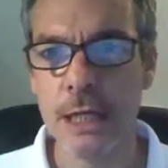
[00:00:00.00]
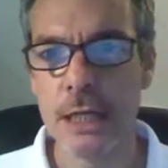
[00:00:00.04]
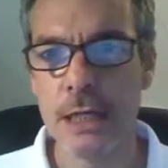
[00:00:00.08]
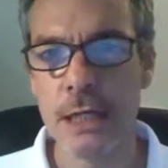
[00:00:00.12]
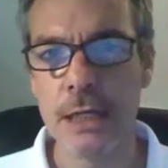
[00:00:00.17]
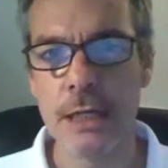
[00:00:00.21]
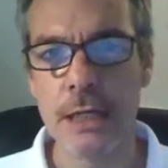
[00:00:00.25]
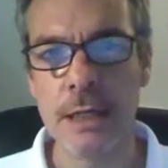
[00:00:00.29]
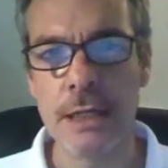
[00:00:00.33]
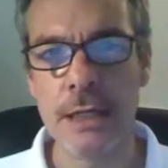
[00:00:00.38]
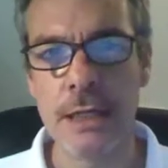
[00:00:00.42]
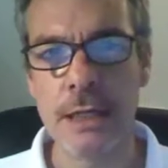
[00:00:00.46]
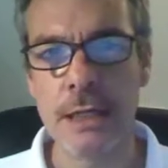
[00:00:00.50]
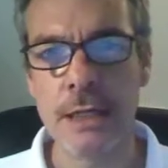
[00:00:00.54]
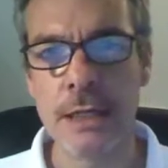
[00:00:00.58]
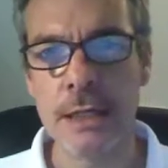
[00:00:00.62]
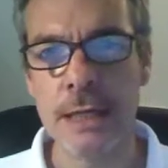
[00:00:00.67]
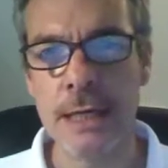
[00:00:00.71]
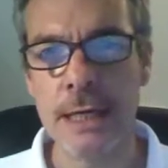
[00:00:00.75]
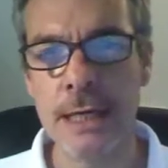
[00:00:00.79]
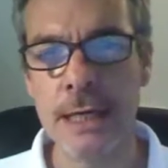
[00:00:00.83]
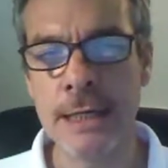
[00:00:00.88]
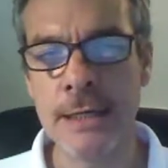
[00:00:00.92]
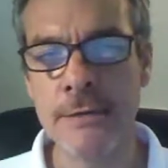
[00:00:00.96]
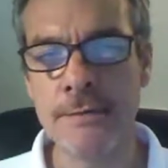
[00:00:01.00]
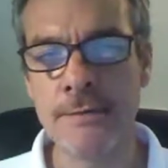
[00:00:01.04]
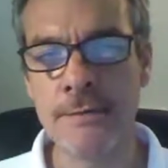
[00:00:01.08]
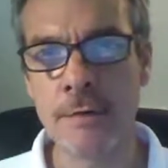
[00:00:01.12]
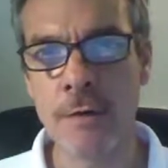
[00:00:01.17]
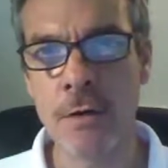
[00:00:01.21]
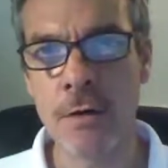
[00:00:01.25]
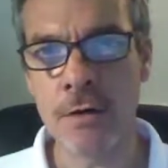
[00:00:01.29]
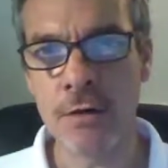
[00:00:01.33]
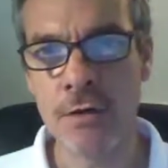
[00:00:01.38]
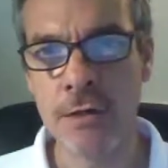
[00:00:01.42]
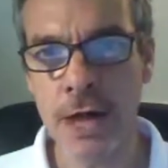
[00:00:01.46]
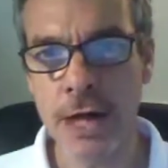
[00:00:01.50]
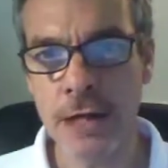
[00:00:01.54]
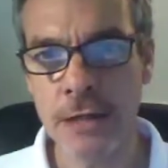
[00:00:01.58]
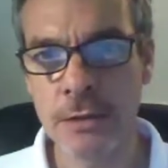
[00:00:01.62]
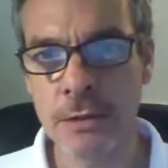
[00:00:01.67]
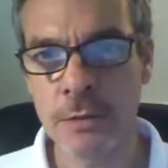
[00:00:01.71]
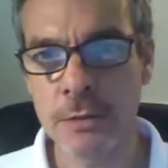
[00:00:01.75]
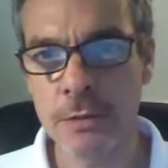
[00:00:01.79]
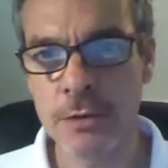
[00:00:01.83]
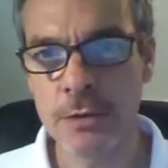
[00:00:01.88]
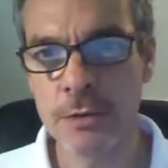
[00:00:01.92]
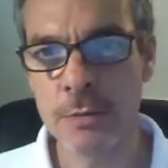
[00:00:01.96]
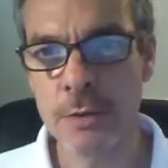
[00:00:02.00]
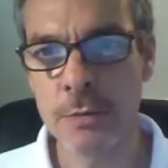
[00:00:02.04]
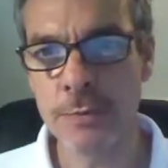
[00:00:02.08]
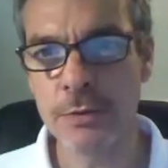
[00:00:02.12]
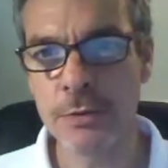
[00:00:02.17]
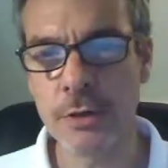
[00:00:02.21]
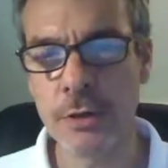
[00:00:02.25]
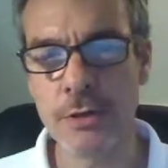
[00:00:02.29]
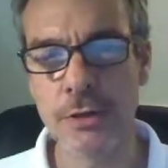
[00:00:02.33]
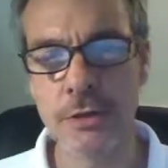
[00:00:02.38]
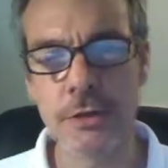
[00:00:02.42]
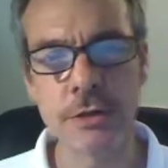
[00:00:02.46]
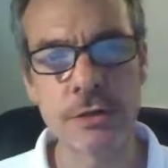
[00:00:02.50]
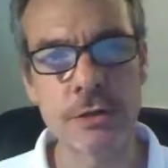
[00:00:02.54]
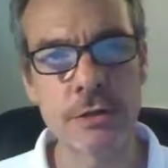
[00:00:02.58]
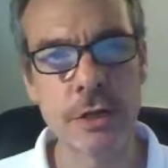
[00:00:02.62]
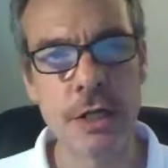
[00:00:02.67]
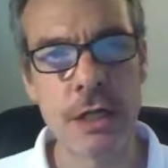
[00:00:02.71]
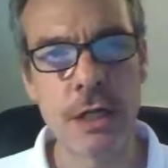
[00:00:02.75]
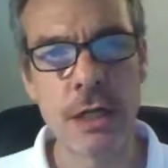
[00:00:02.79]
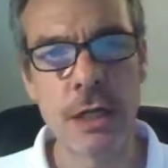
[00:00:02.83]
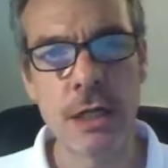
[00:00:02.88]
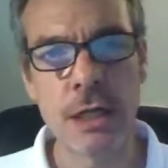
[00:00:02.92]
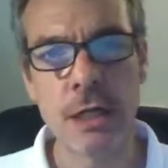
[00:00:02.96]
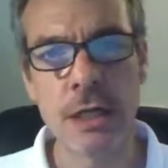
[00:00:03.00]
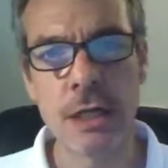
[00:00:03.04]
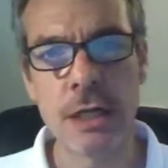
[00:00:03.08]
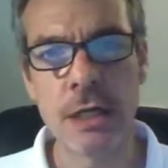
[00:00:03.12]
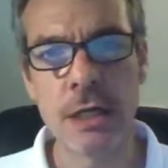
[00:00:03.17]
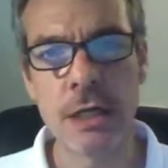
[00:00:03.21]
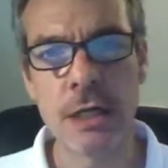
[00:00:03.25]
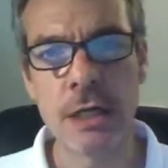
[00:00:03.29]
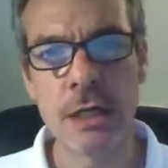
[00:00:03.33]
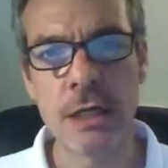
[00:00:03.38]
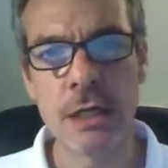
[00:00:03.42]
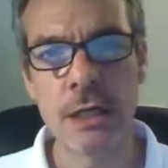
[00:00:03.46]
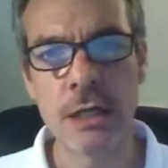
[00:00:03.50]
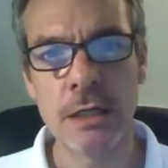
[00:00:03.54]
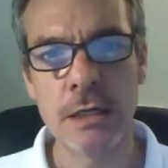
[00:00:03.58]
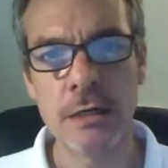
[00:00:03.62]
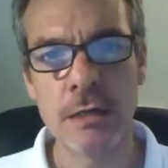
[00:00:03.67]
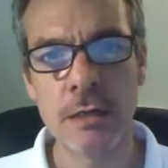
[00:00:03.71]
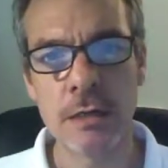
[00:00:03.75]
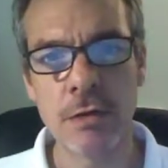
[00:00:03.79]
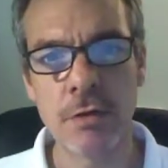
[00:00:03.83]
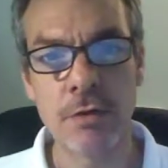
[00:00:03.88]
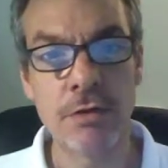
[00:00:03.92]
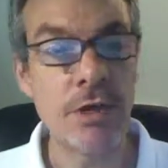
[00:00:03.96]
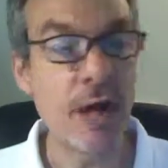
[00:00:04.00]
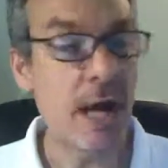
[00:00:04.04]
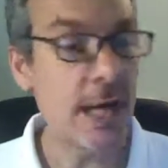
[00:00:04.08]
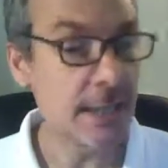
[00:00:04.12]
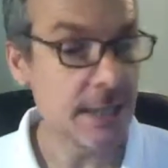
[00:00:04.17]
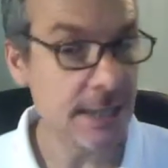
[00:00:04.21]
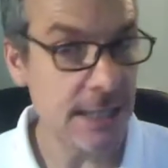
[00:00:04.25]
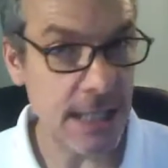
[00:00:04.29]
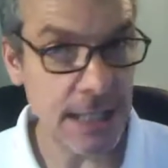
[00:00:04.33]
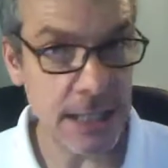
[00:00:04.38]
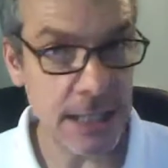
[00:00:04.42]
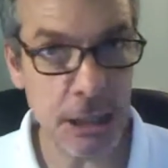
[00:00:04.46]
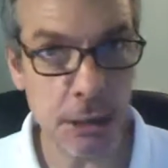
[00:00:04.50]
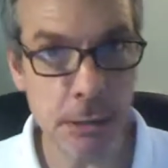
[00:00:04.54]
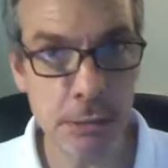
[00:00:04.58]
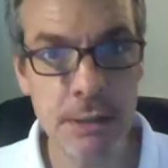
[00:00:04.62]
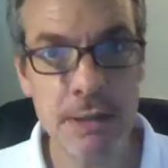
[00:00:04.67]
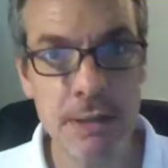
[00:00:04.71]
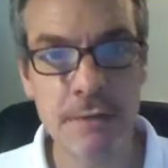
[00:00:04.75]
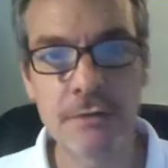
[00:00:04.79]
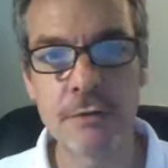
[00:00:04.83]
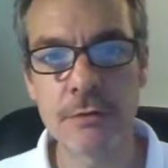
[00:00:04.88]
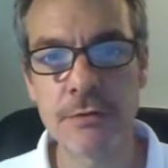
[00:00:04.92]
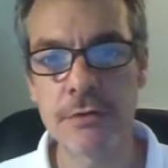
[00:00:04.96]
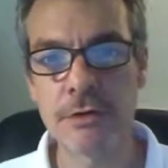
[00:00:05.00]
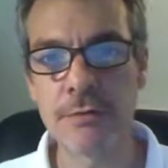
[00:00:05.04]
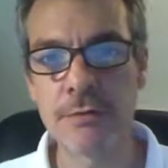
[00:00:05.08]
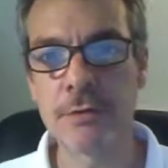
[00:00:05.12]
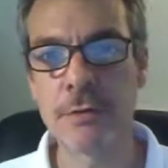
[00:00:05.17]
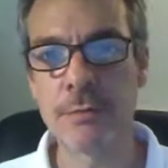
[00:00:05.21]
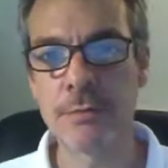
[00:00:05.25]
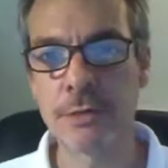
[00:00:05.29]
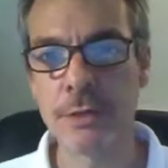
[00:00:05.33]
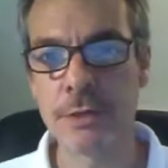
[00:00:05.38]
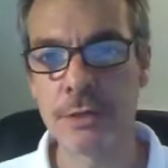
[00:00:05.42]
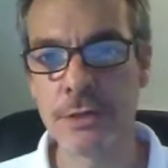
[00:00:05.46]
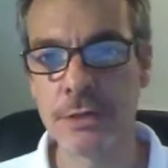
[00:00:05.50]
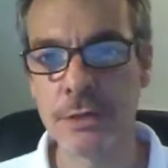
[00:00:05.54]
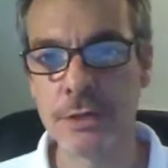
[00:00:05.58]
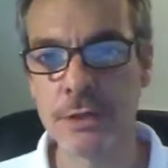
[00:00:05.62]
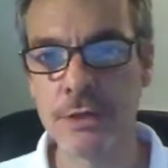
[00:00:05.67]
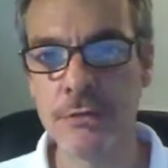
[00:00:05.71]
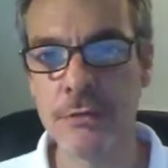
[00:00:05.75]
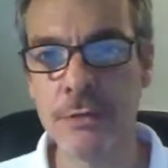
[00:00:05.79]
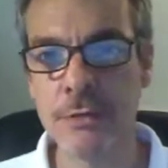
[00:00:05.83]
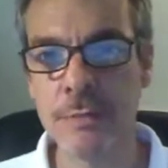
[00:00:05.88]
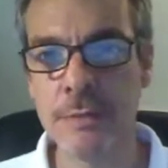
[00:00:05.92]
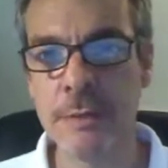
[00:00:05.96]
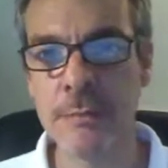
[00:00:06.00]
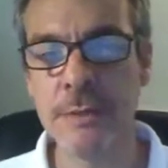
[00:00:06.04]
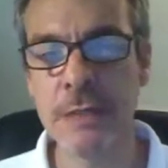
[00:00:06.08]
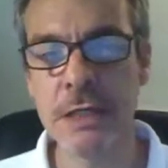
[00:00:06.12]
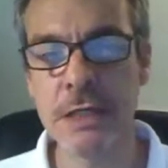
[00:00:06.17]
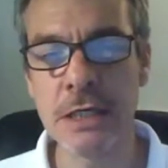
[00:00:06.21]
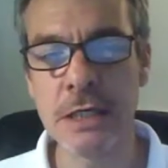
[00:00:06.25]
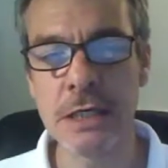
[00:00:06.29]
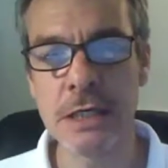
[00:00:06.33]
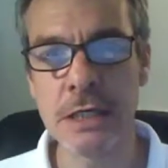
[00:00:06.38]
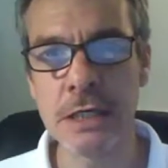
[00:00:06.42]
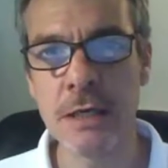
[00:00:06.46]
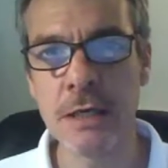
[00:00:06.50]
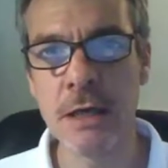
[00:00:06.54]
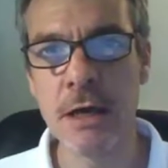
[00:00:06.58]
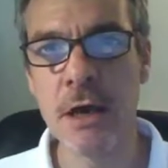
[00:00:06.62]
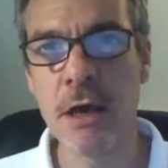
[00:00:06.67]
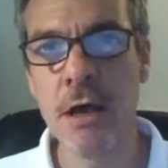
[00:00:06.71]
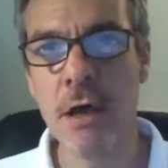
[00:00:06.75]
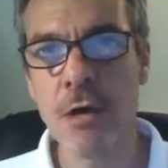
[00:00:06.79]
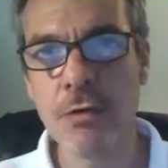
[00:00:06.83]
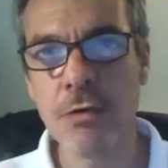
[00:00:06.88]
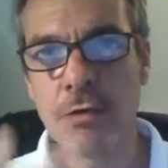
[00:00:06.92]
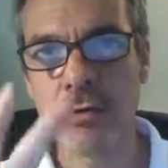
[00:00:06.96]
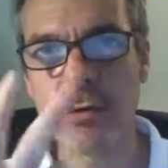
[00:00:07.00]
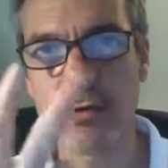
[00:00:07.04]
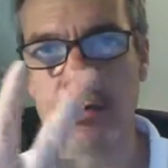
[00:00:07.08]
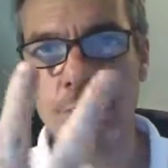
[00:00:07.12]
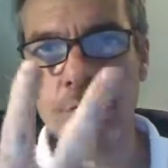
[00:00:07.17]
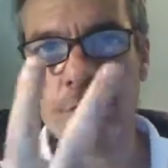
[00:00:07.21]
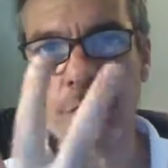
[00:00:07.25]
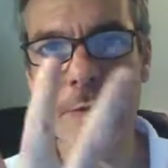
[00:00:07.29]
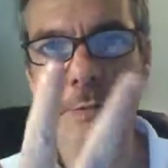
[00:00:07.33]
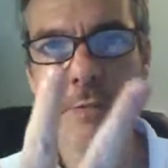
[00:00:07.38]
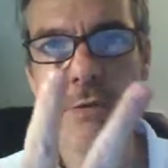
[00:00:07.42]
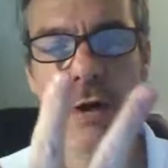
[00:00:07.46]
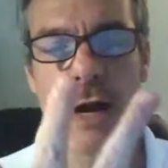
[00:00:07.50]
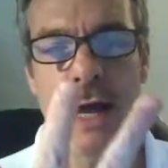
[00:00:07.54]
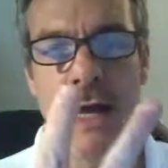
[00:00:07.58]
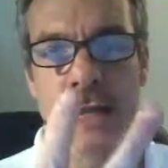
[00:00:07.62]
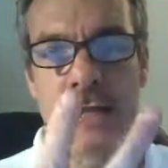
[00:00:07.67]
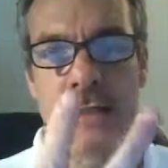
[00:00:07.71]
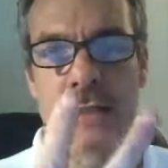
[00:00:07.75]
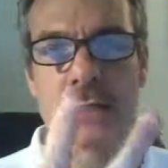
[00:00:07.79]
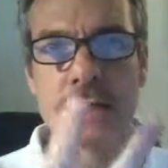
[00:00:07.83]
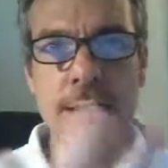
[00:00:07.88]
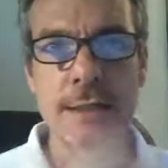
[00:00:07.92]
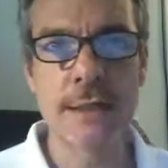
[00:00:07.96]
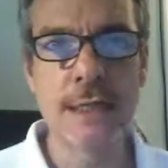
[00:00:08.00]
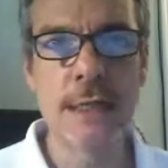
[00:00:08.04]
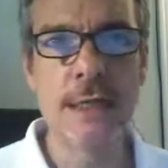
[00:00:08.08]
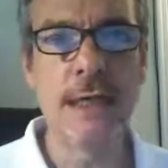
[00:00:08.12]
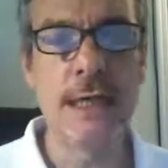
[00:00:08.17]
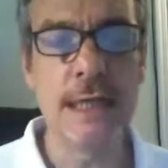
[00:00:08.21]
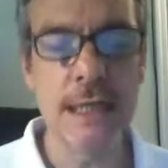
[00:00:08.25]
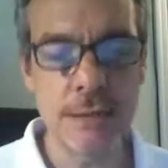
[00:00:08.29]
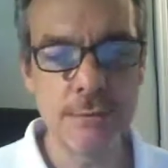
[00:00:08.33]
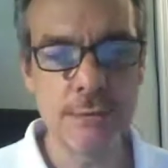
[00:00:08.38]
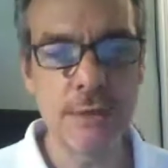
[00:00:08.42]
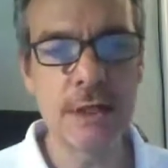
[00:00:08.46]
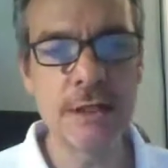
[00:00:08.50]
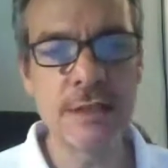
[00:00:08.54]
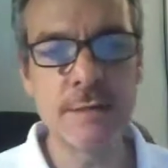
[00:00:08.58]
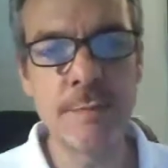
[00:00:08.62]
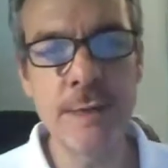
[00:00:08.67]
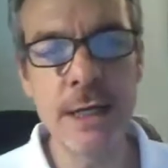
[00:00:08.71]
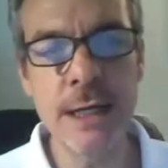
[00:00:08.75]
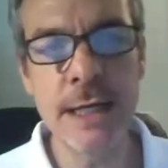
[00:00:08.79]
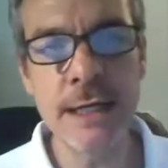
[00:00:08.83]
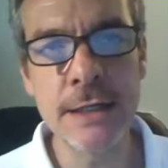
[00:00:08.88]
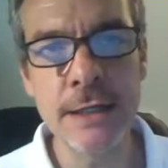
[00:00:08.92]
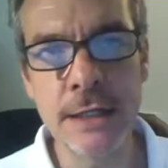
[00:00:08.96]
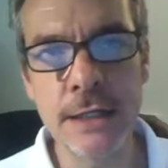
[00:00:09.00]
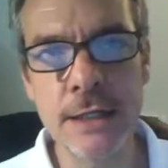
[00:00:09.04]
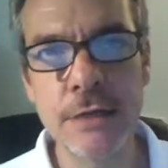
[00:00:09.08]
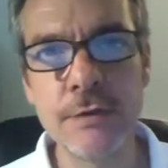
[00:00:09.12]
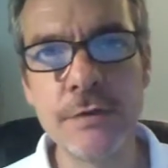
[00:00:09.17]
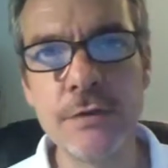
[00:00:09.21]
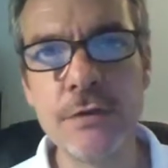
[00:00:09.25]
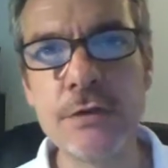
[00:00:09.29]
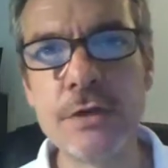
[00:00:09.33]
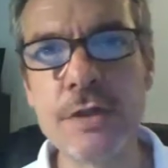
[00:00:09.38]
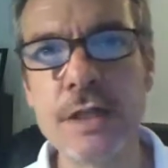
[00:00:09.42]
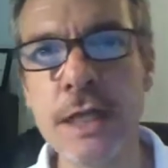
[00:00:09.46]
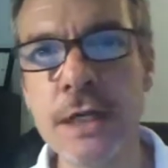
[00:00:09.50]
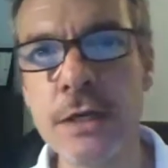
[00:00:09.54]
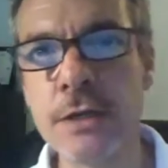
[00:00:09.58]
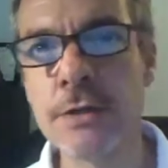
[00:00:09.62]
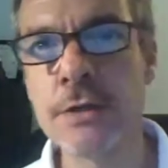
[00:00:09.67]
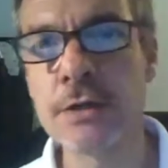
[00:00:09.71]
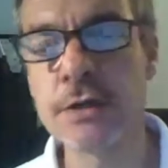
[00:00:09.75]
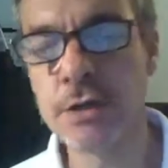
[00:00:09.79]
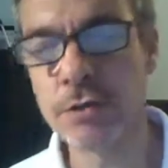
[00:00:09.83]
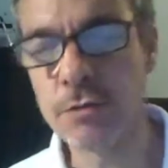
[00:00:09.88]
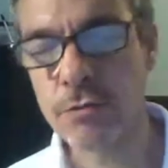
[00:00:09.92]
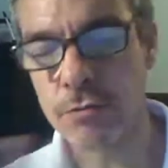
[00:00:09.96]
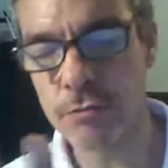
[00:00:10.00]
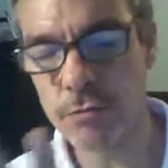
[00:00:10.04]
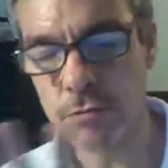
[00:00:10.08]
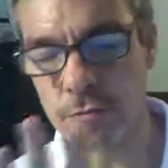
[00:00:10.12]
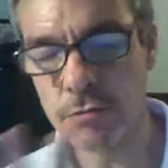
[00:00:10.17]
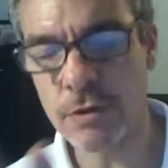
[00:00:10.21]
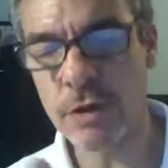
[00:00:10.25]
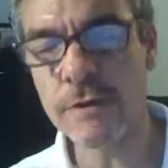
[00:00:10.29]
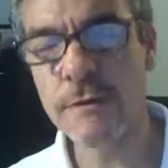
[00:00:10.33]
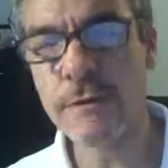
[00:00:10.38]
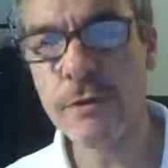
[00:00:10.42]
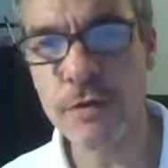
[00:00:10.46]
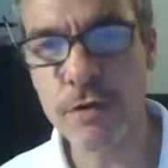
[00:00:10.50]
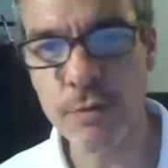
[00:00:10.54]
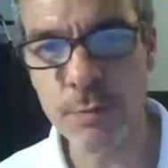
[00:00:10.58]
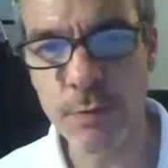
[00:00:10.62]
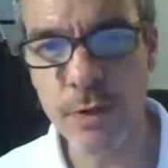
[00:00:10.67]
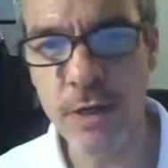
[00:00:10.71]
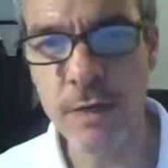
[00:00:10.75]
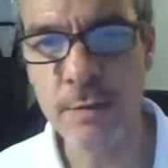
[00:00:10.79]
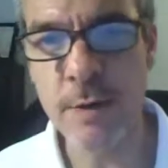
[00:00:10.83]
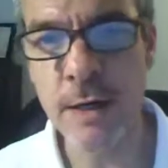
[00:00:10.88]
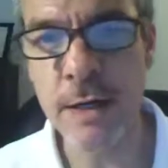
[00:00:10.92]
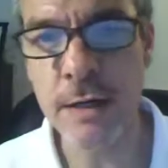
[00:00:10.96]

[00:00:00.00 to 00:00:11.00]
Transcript: And for that consumer products, or that category of consumer products, you will be picking 3 brands. And I will explain in a few seconds what those 3